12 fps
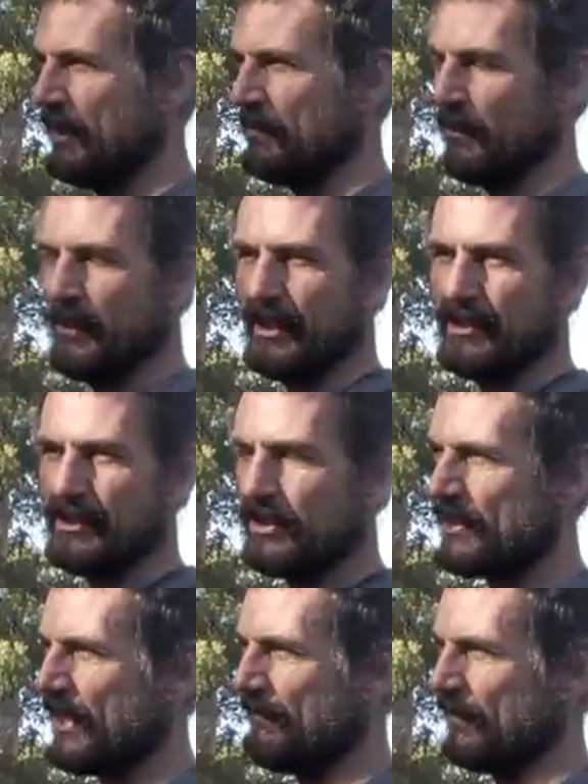but we can
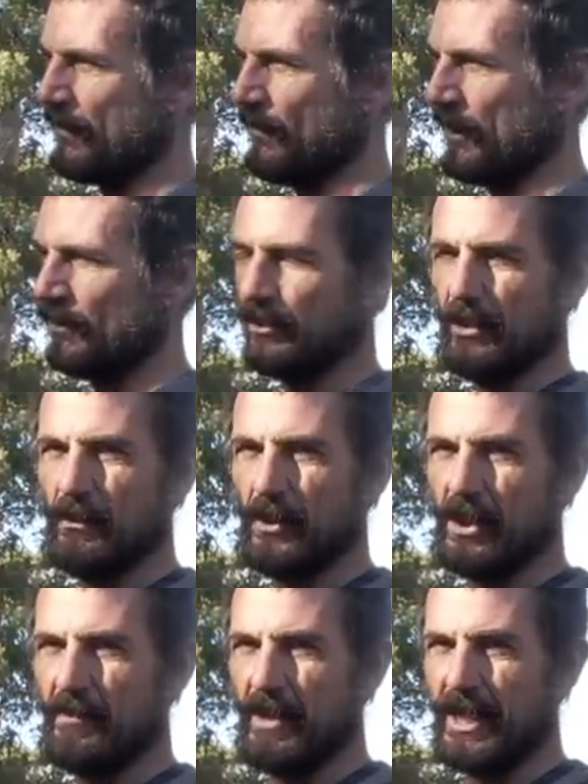just have a quick look at what
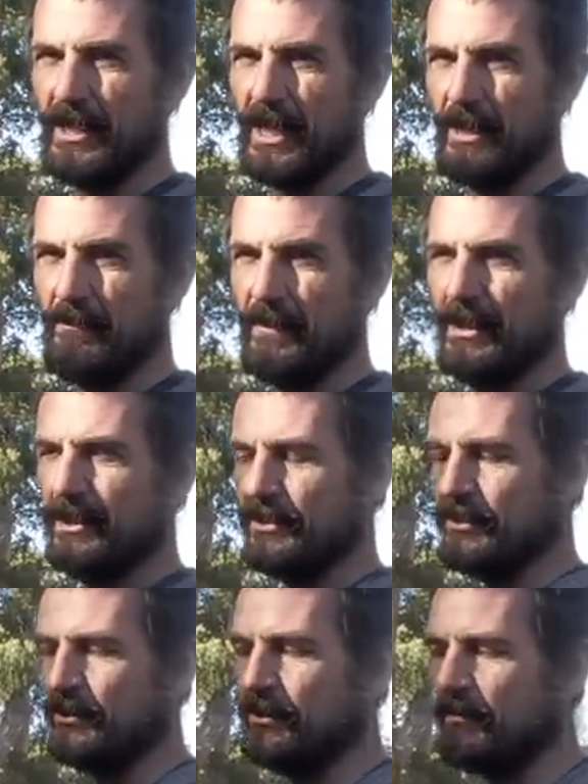I made up
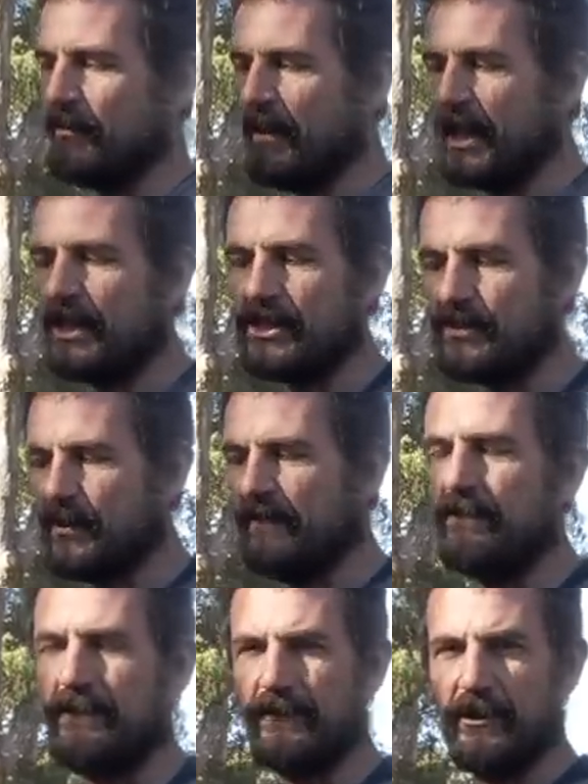to make a
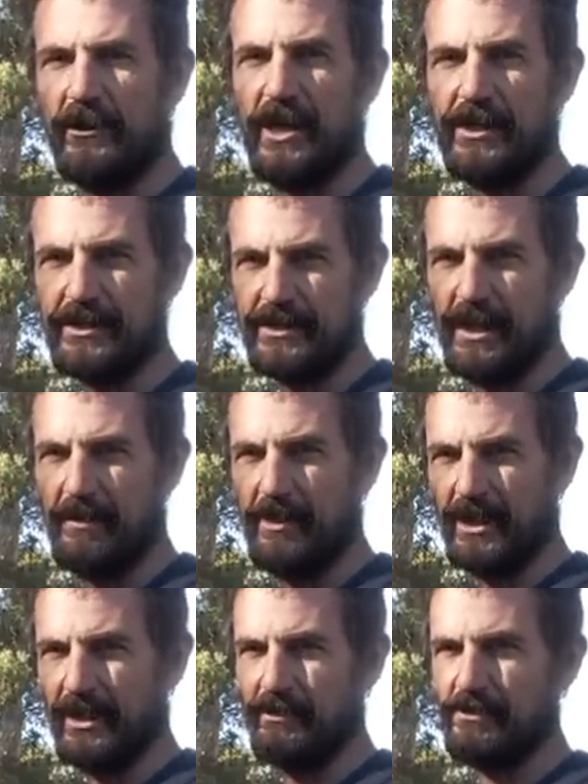swivel for around the star
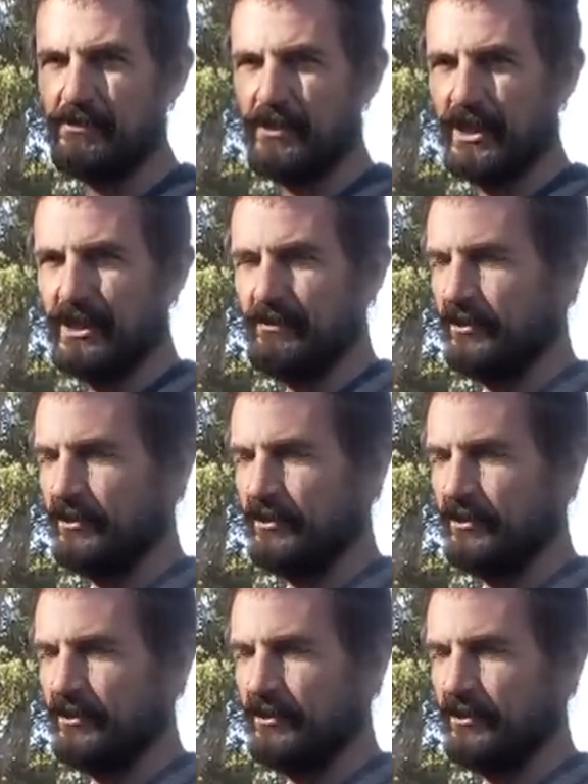picket. It was pretty